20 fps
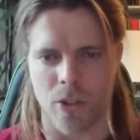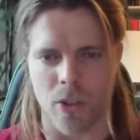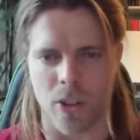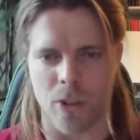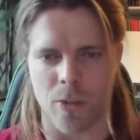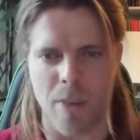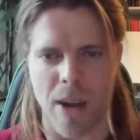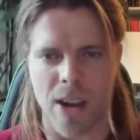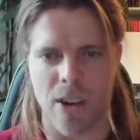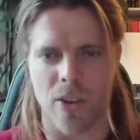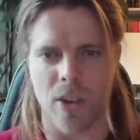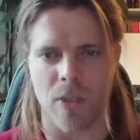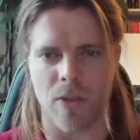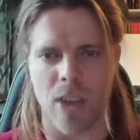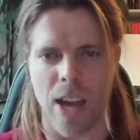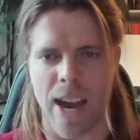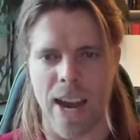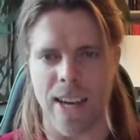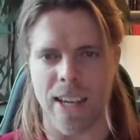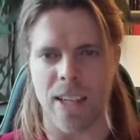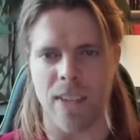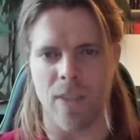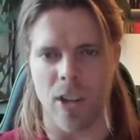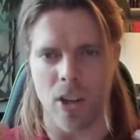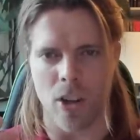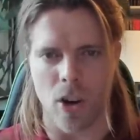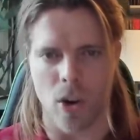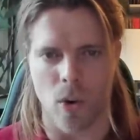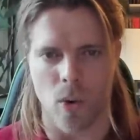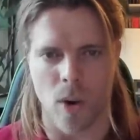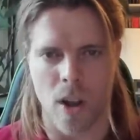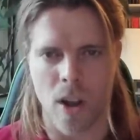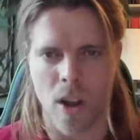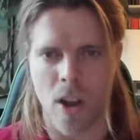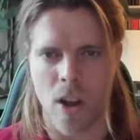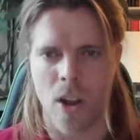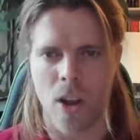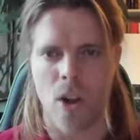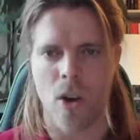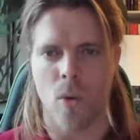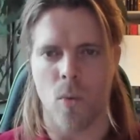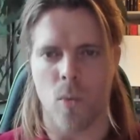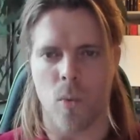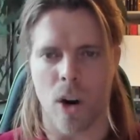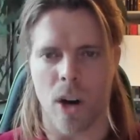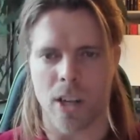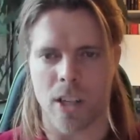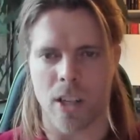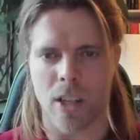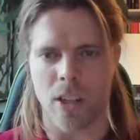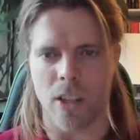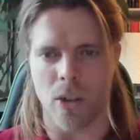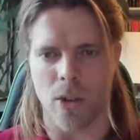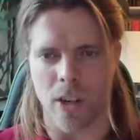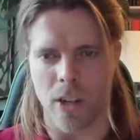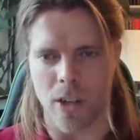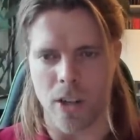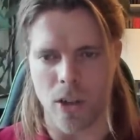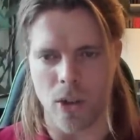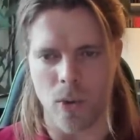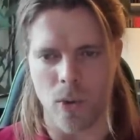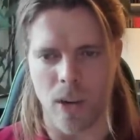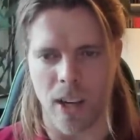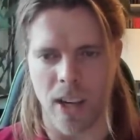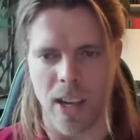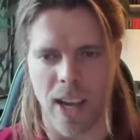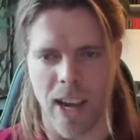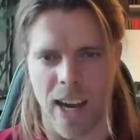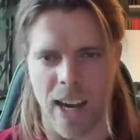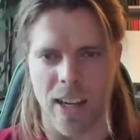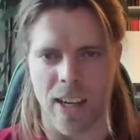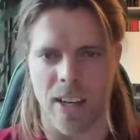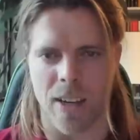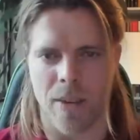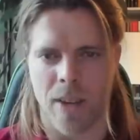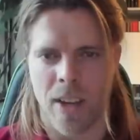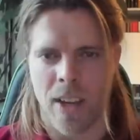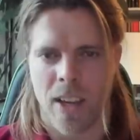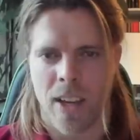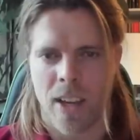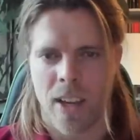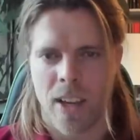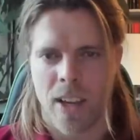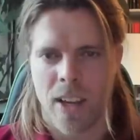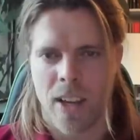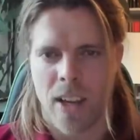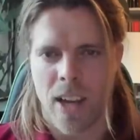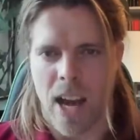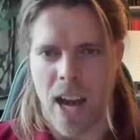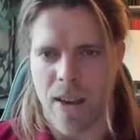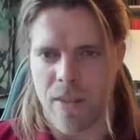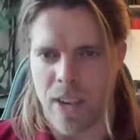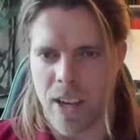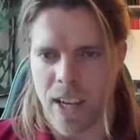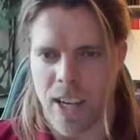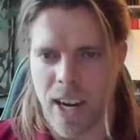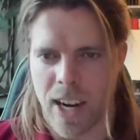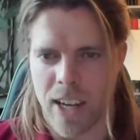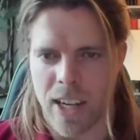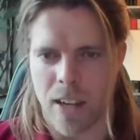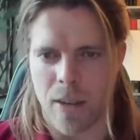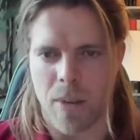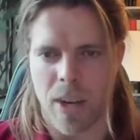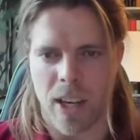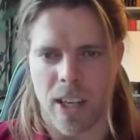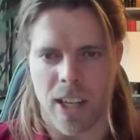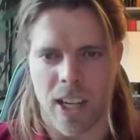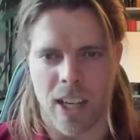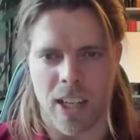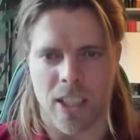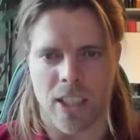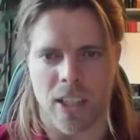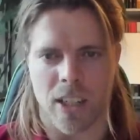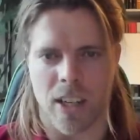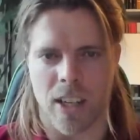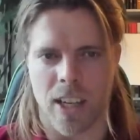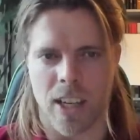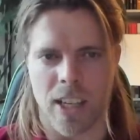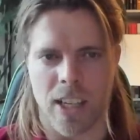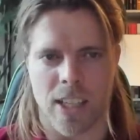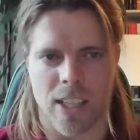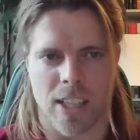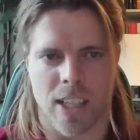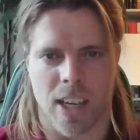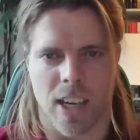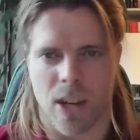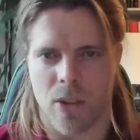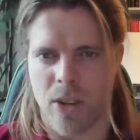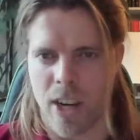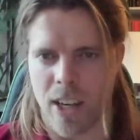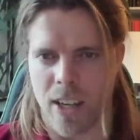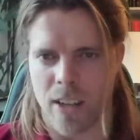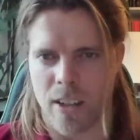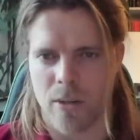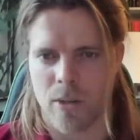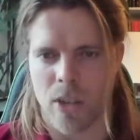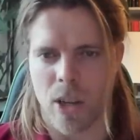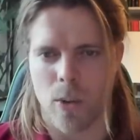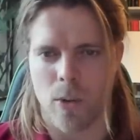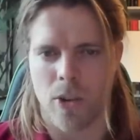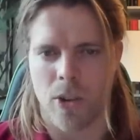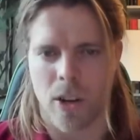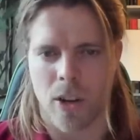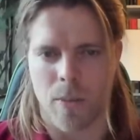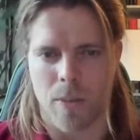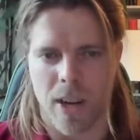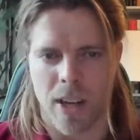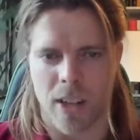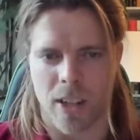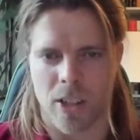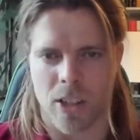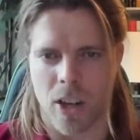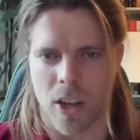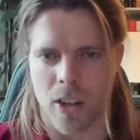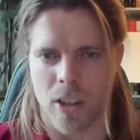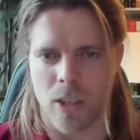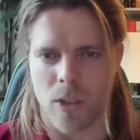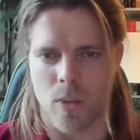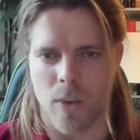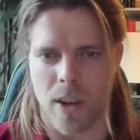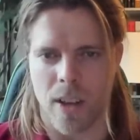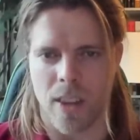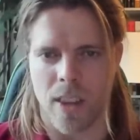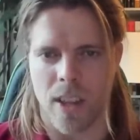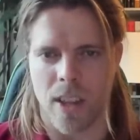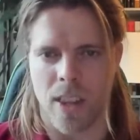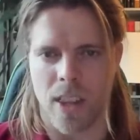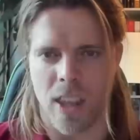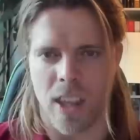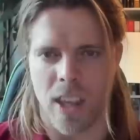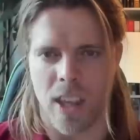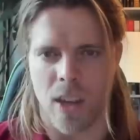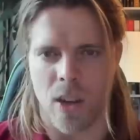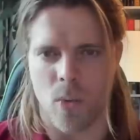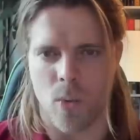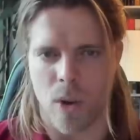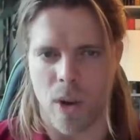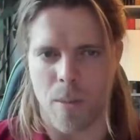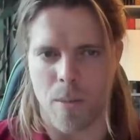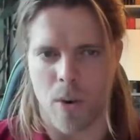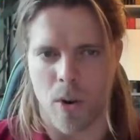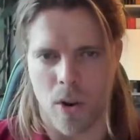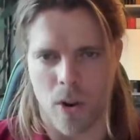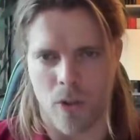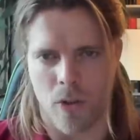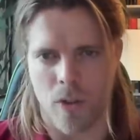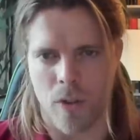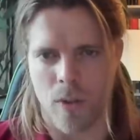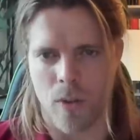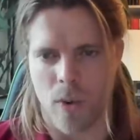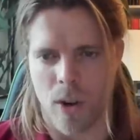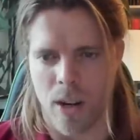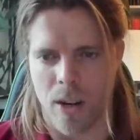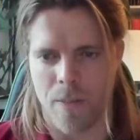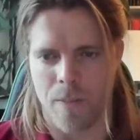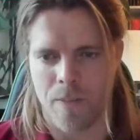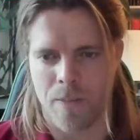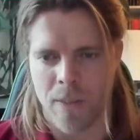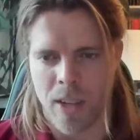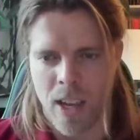So it's better if you actively know what you are doing and having a guided meditation is uh, great. So I would recommend starting with the Wim Hof one.